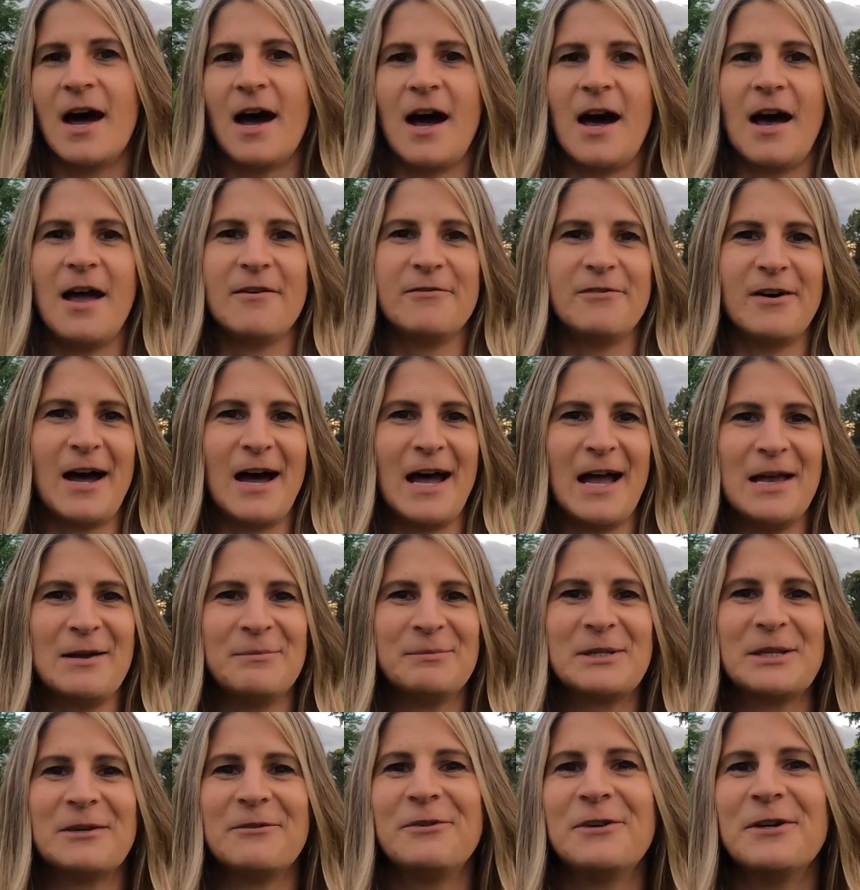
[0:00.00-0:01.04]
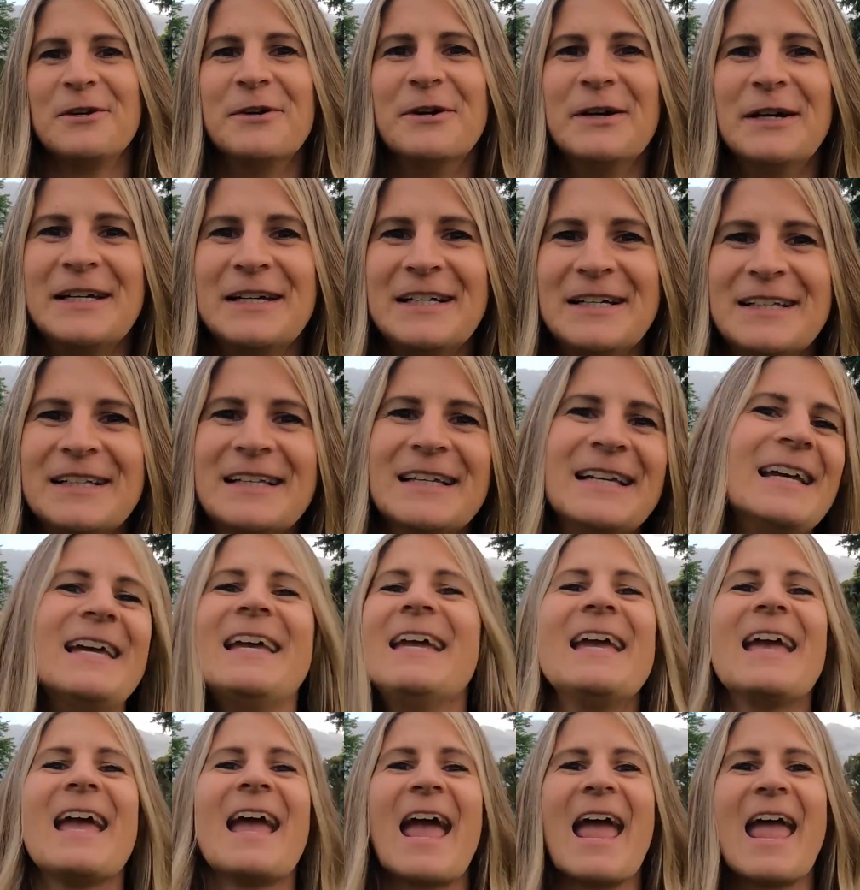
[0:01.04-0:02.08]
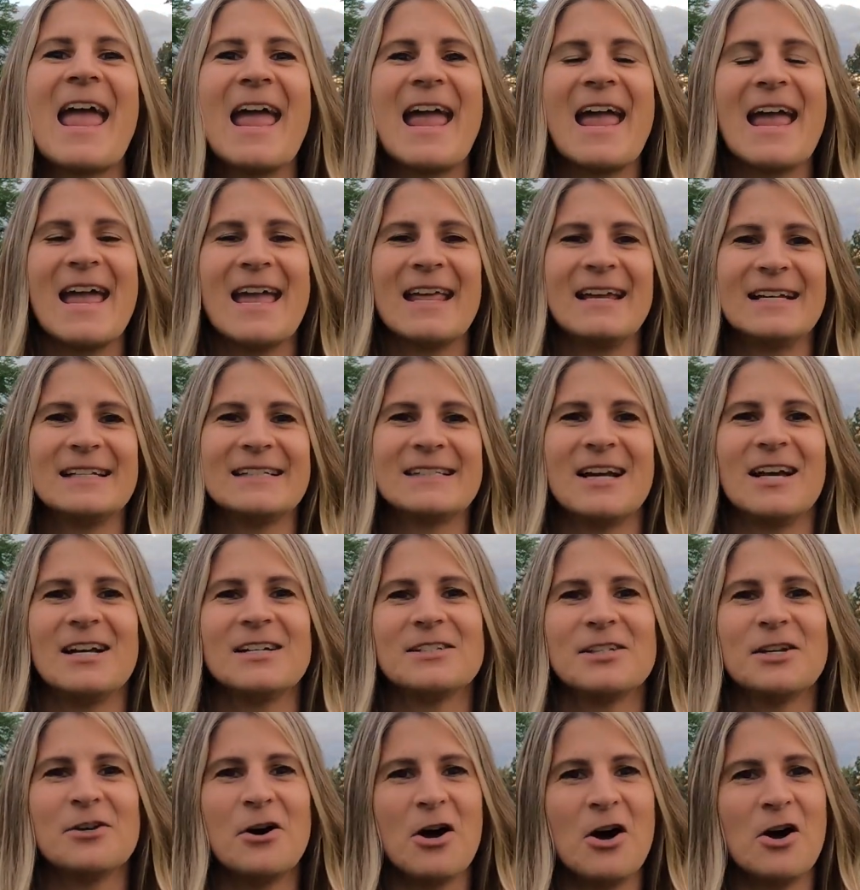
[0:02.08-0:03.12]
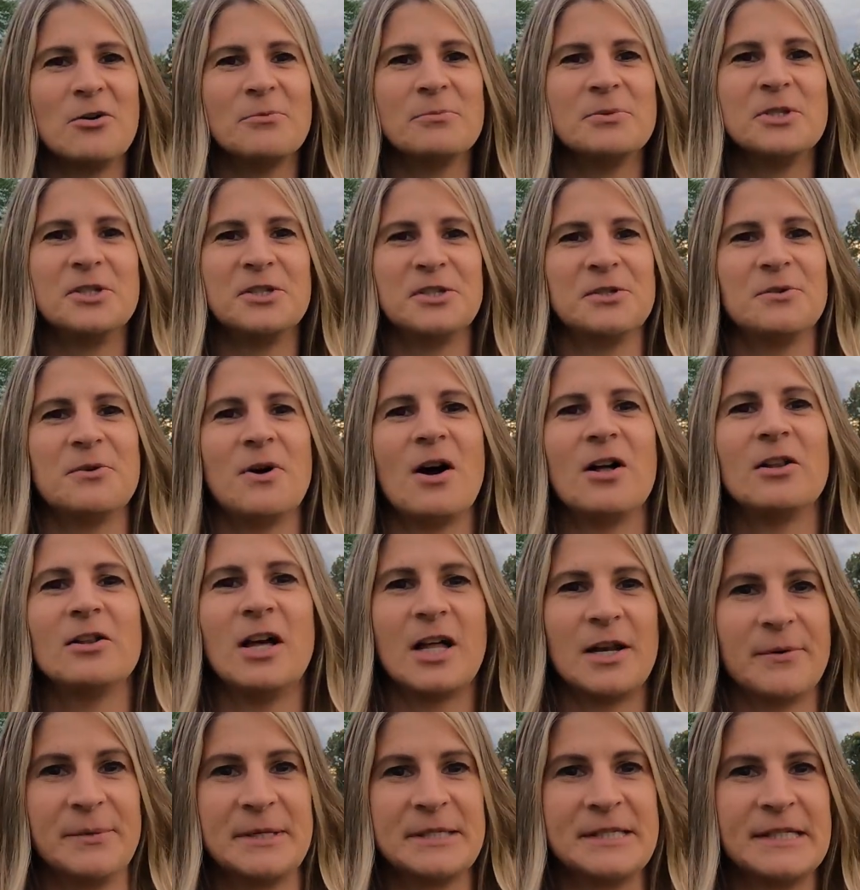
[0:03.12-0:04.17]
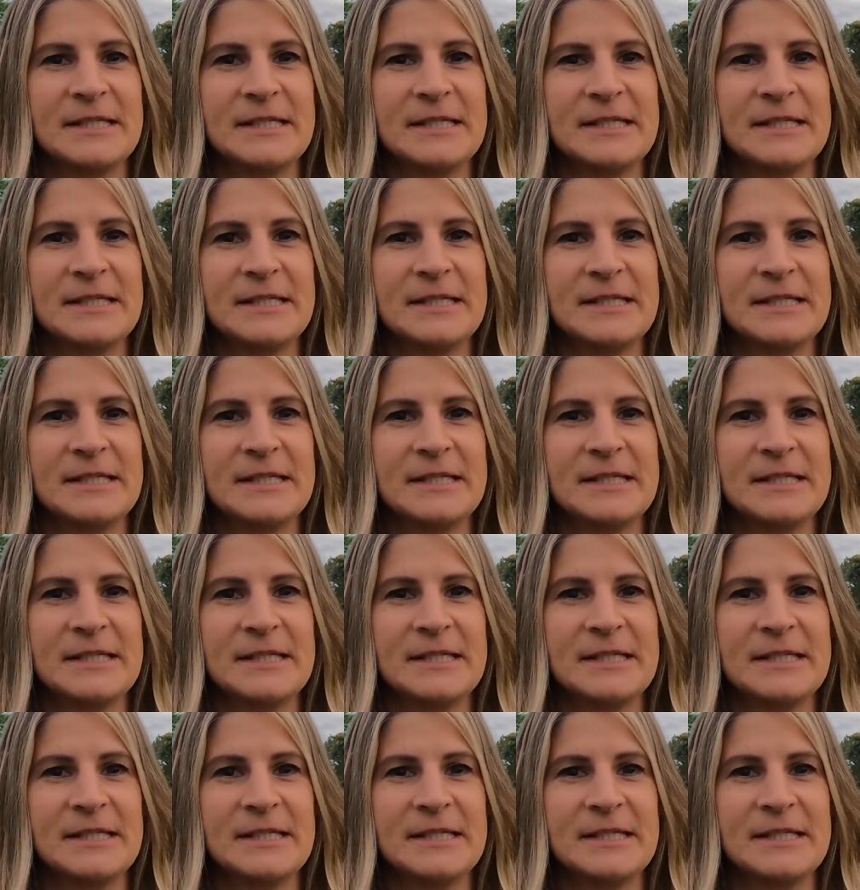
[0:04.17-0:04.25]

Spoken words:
high vibes, if you will. And it's also home to a lot of